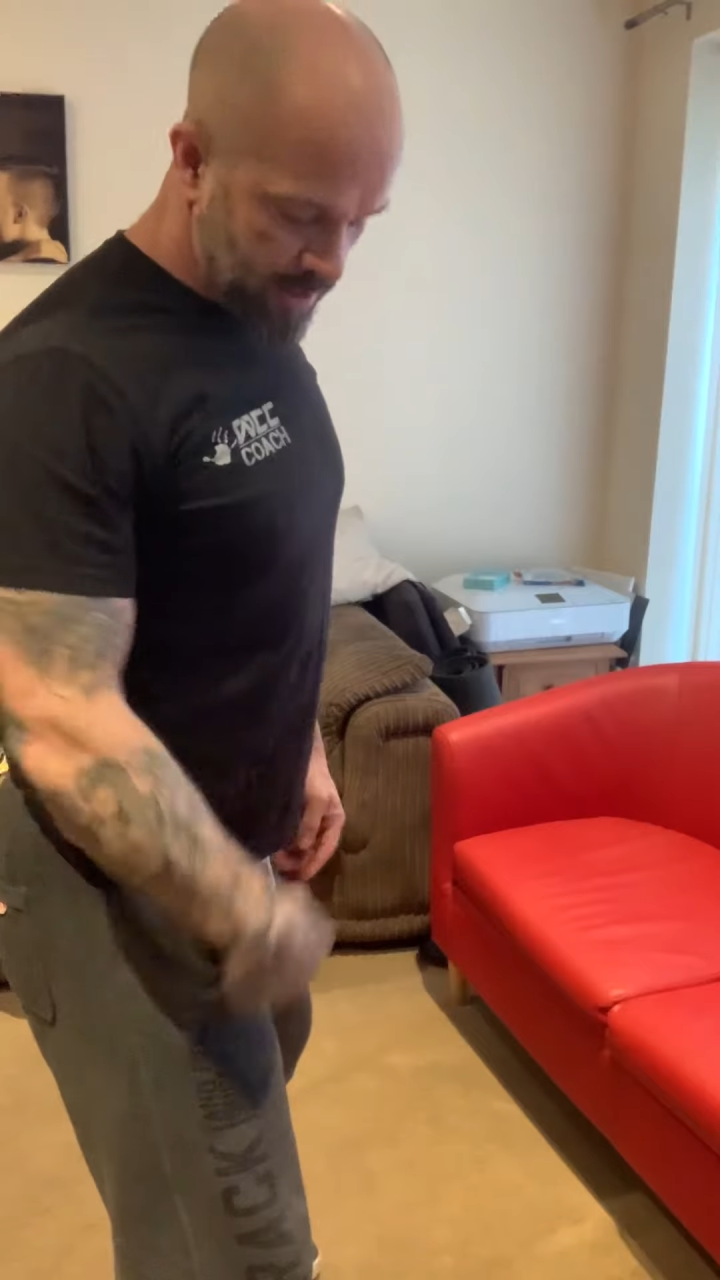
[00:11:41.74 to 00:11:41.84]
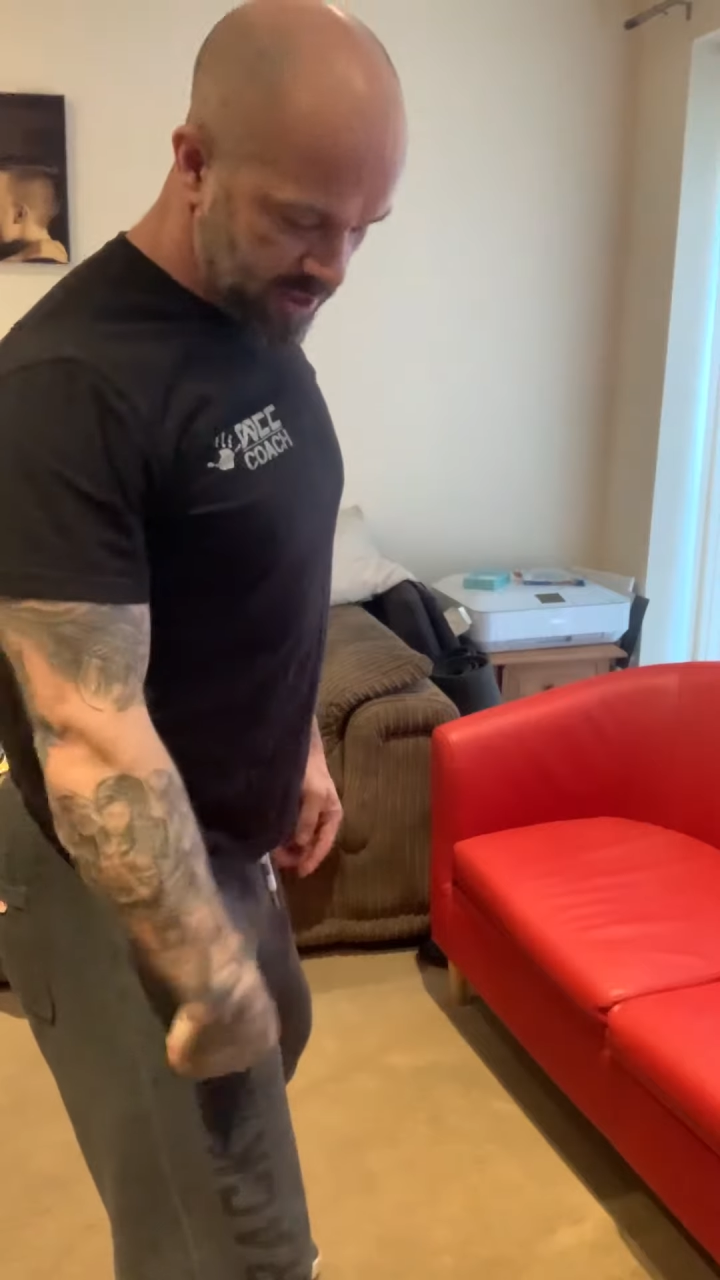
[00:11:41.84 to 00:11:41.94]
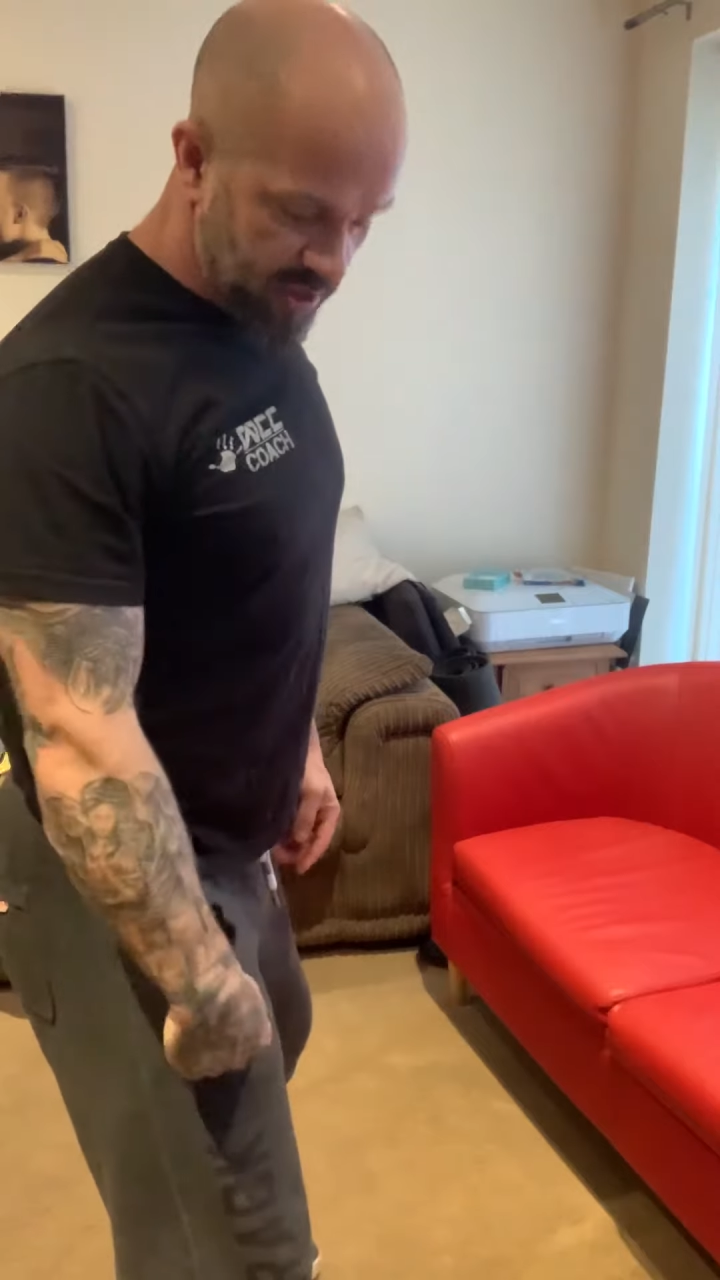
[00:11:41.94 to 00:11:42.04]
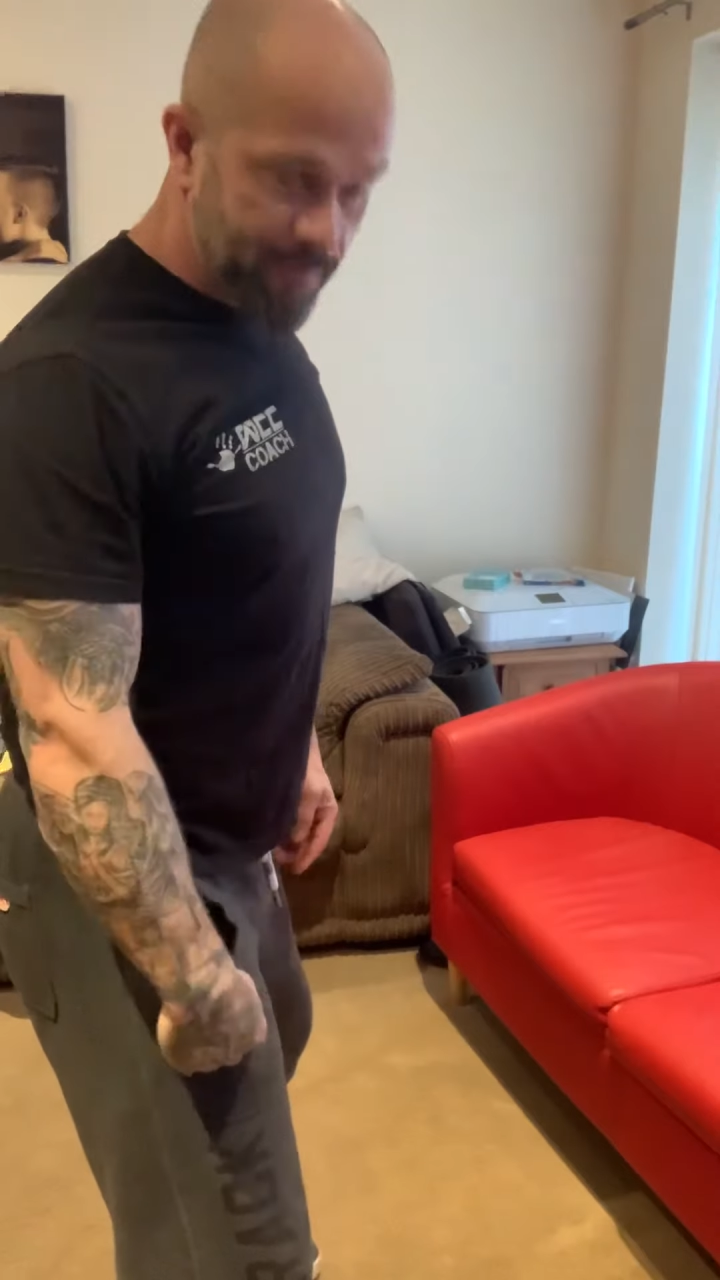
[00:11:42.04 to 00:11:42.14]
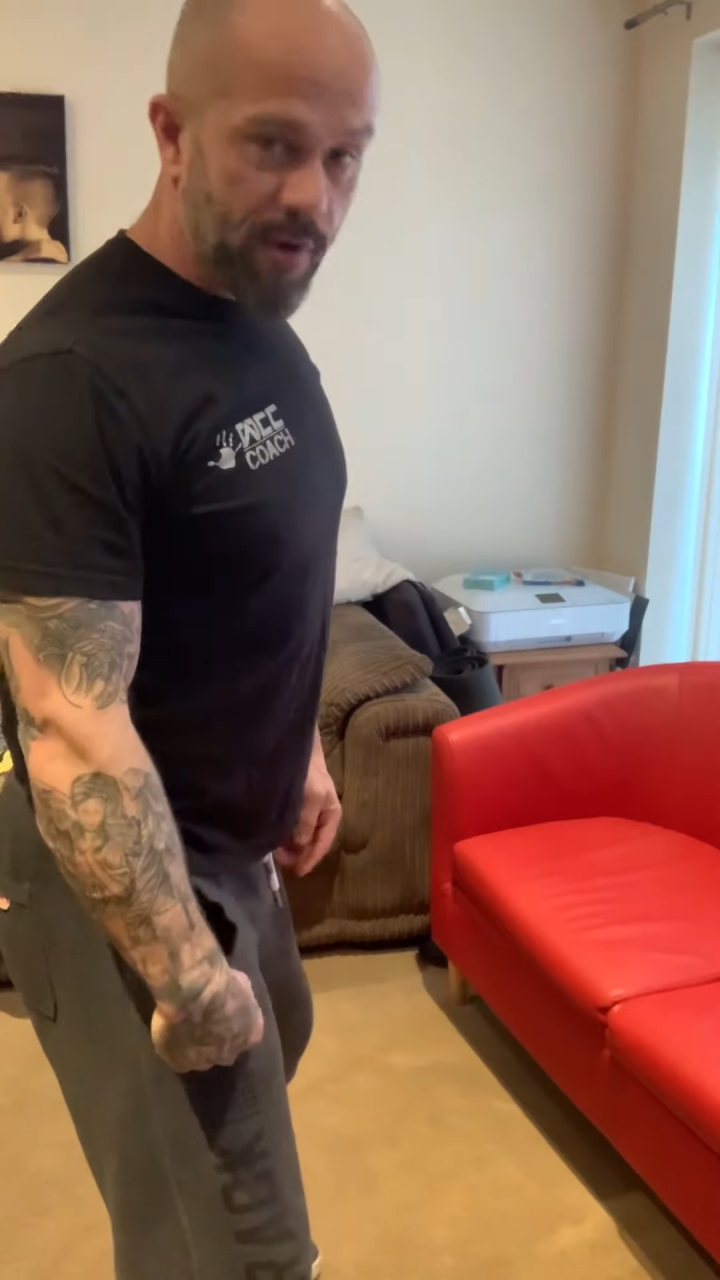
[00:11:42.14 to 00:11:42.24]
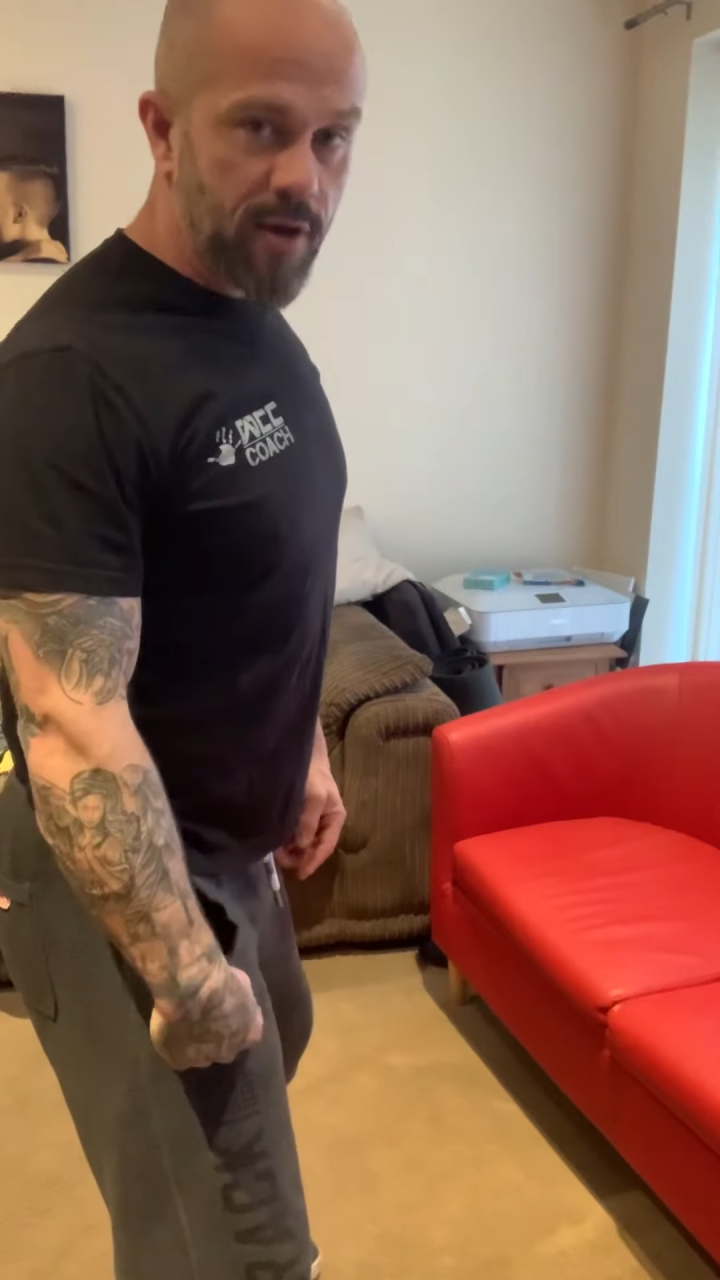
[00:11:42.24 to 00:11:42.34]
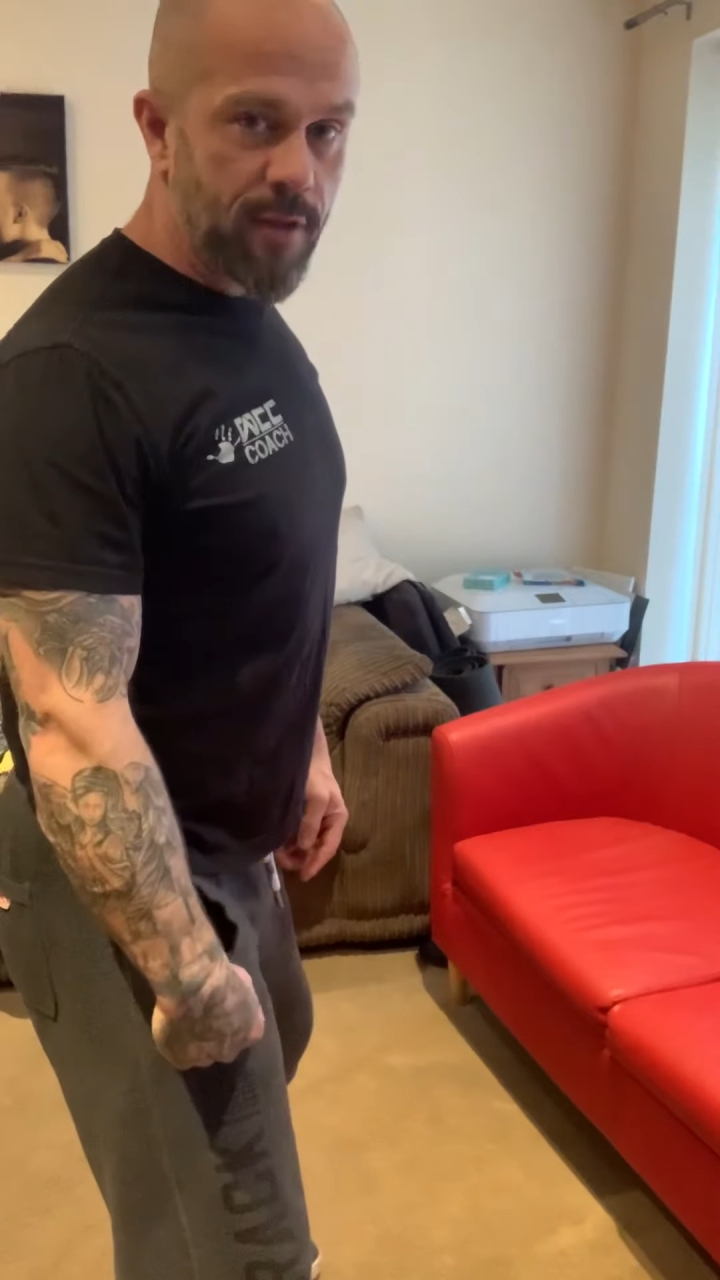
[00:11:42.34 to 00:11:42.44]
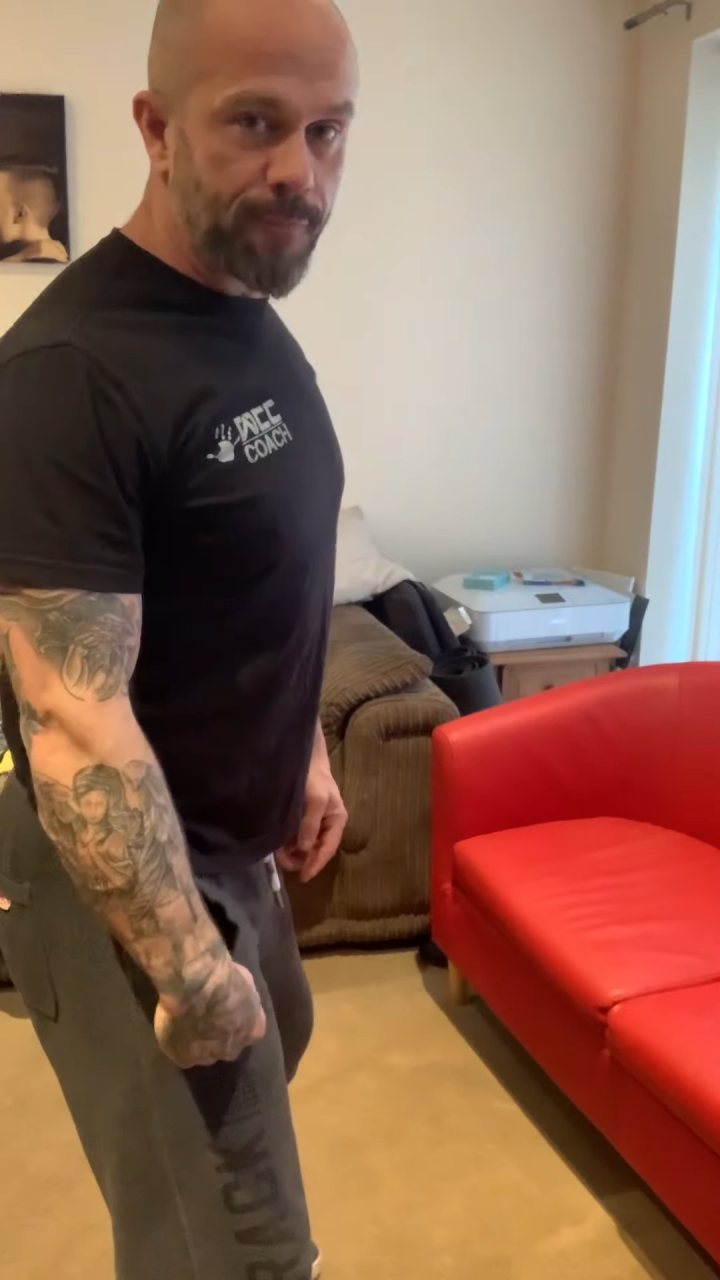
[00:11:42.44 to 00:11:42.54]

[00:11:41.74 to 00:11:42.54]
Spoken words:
to the front of their